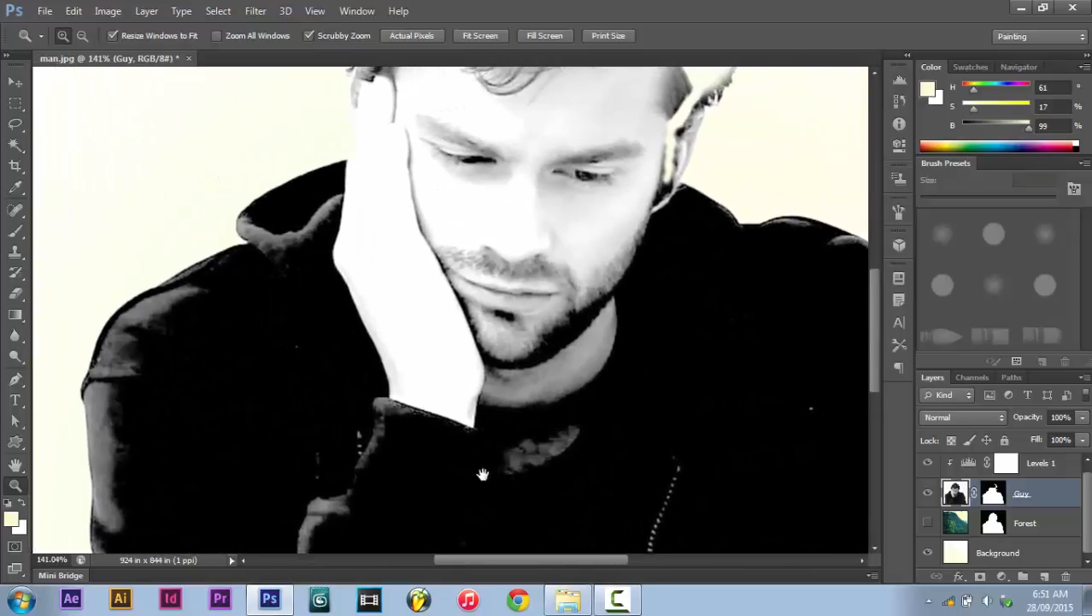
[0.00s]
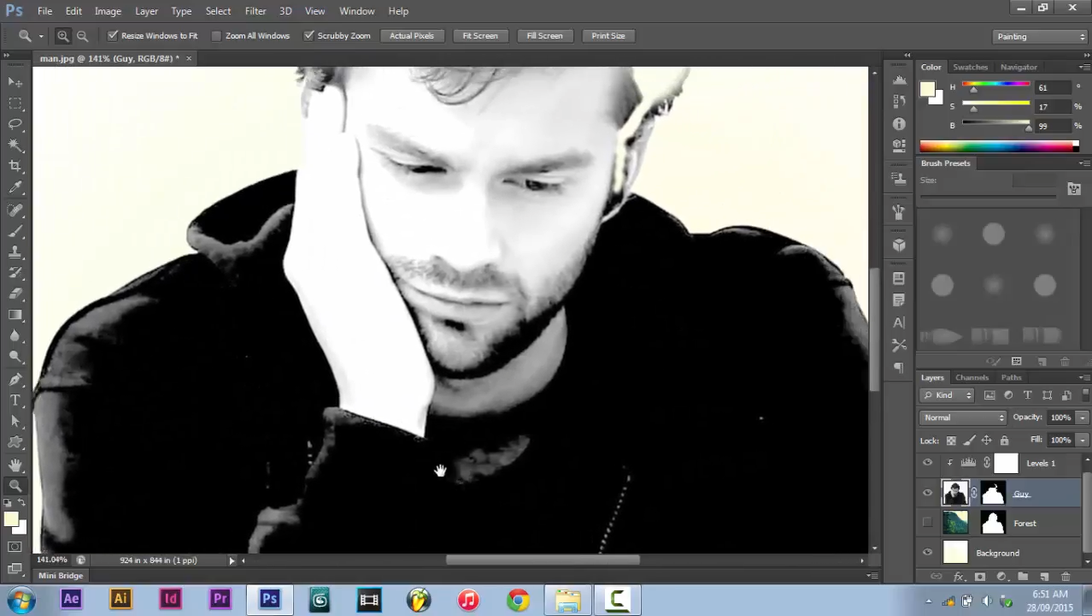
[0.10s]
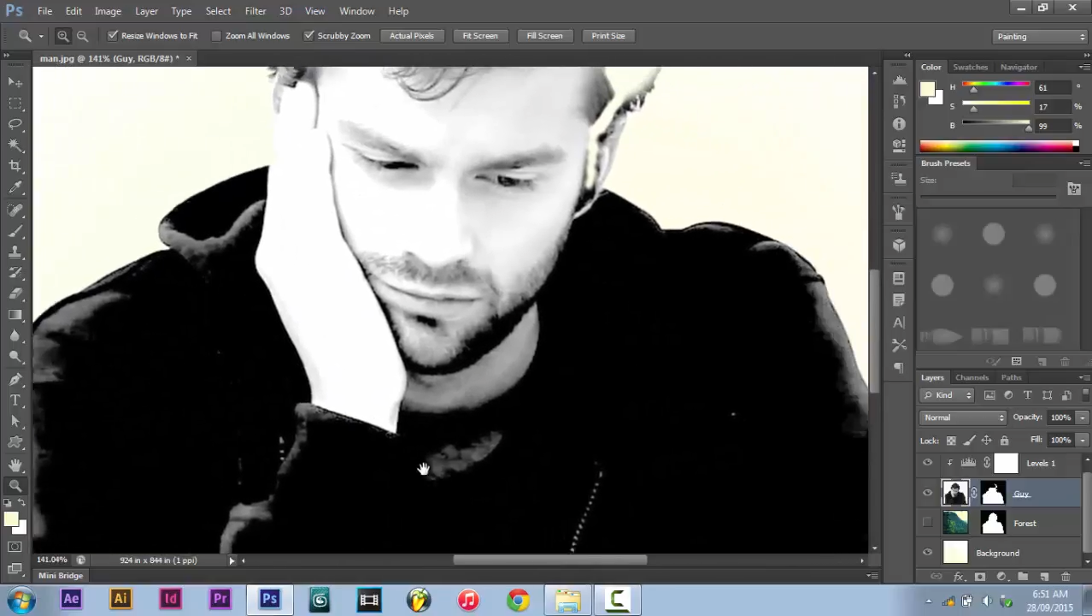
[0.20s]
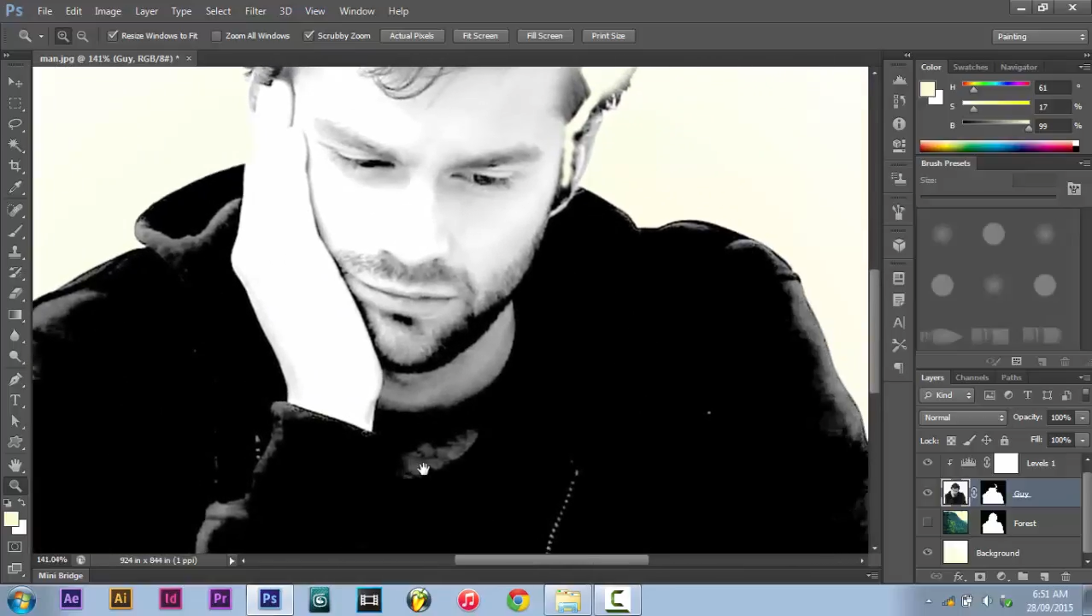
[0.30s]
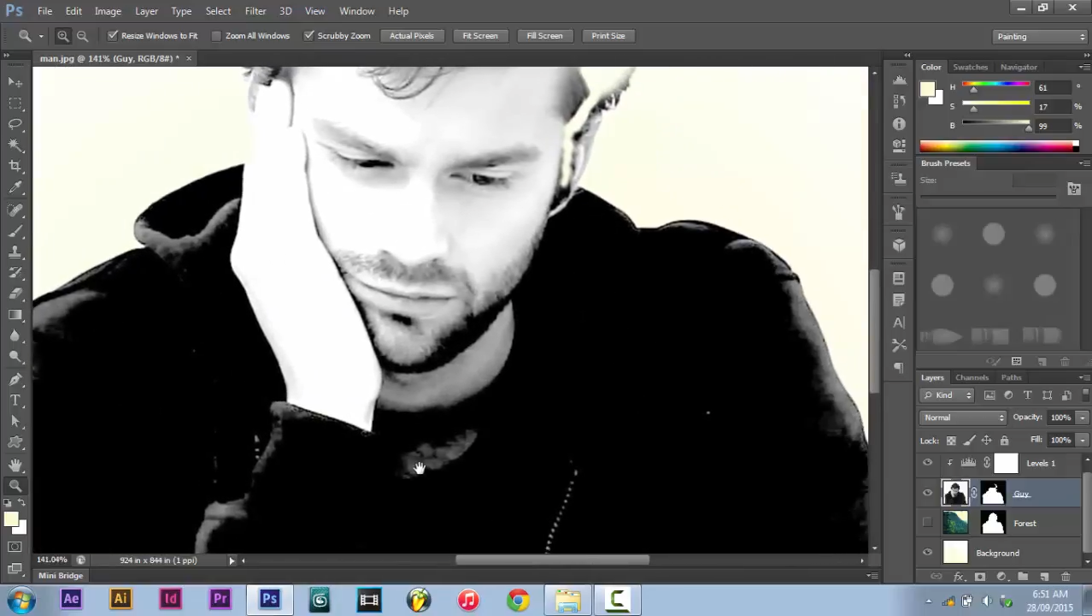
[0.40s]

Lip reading: look